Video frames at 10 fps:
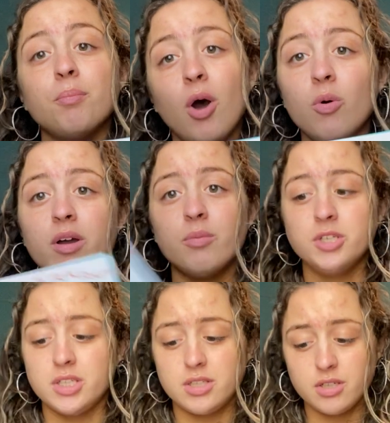poet,
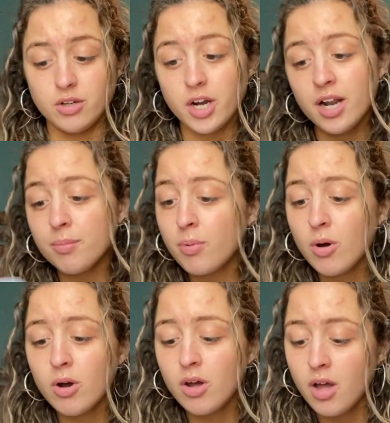which is
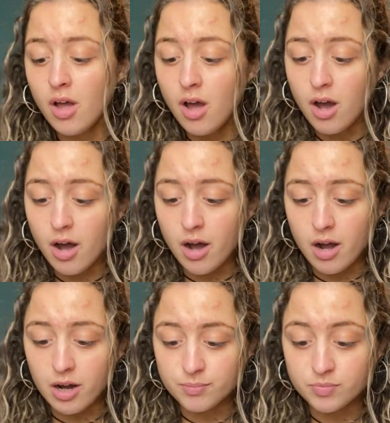incredible.
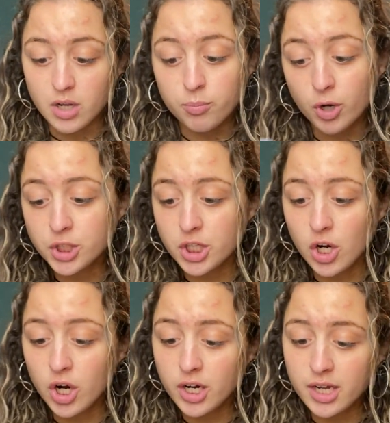A portrait
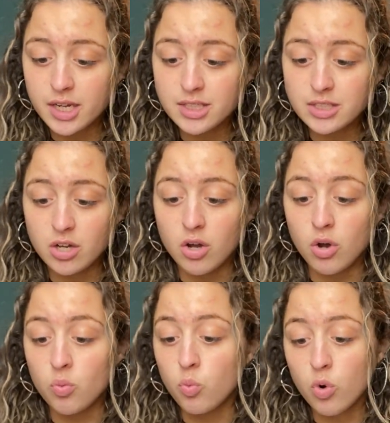artist,
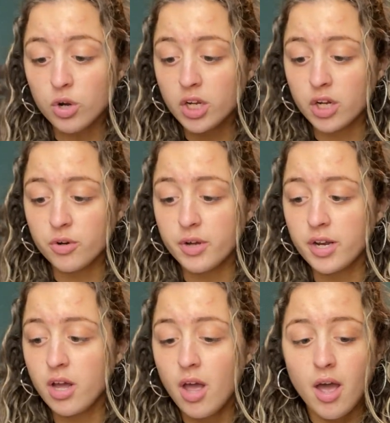a war
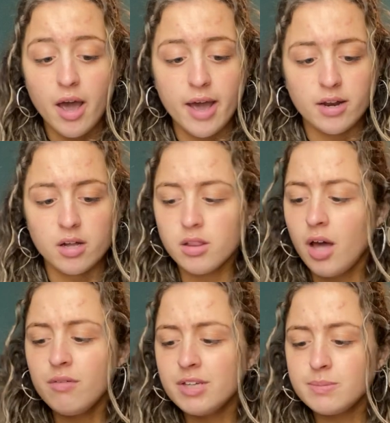heroine, and a
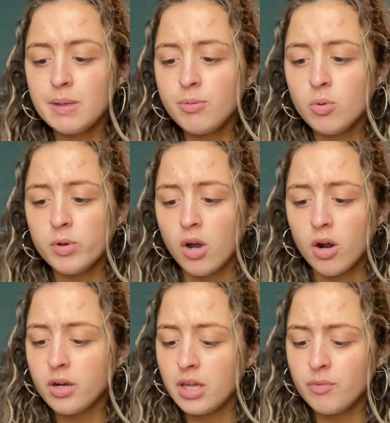lot of these people we
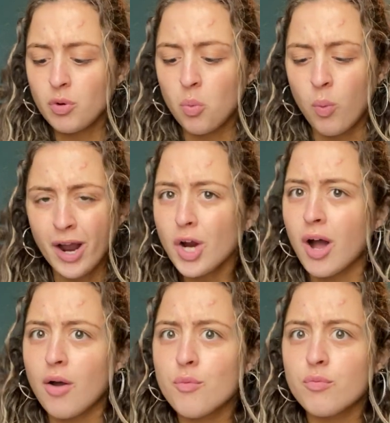aren't even aware
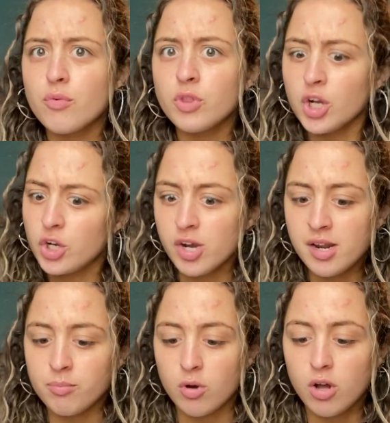of. They're
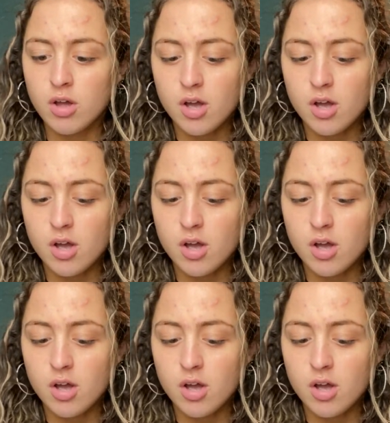incredible.